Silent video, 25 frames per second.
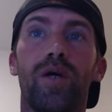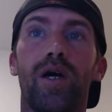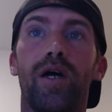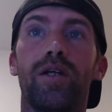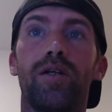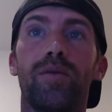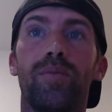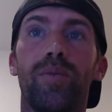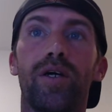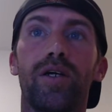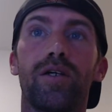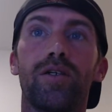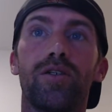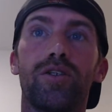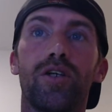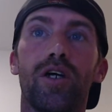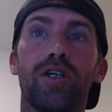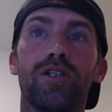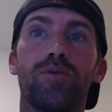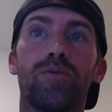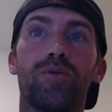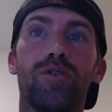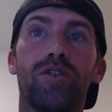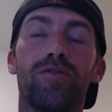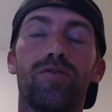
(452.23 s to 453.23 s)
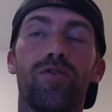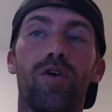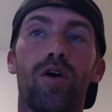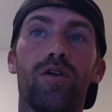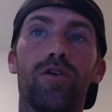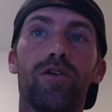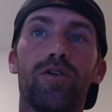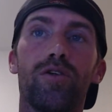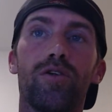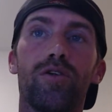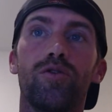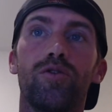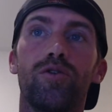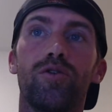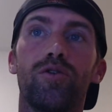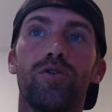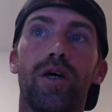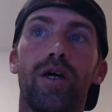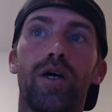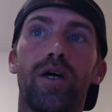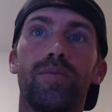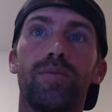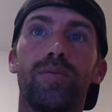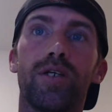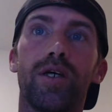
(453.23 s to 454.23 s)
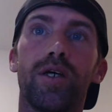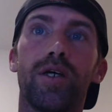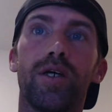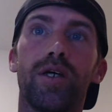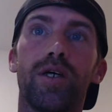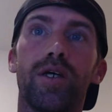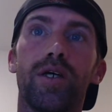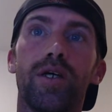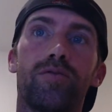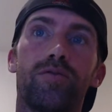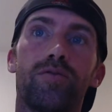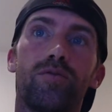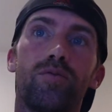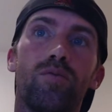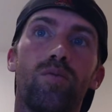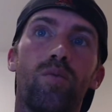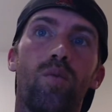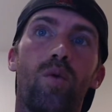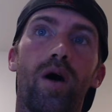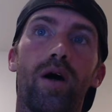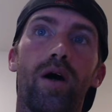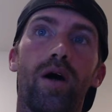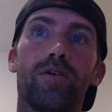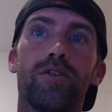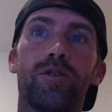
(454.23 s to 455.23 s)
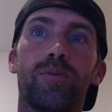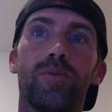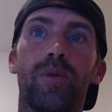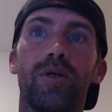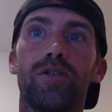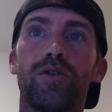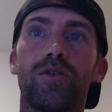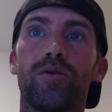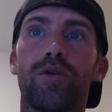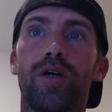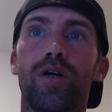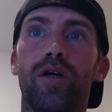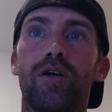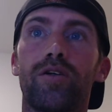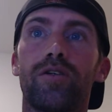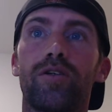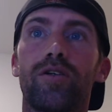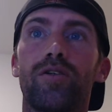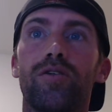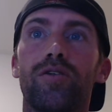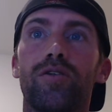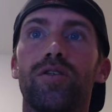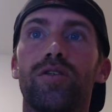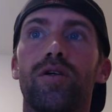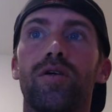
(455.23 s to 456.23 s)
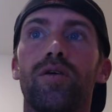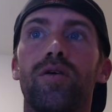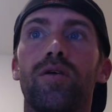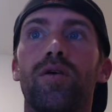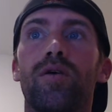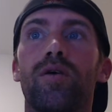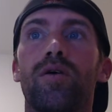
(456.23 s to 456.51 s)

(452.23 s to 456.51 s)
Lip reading: we had to make adjustments for all the usernames that have wild special characters.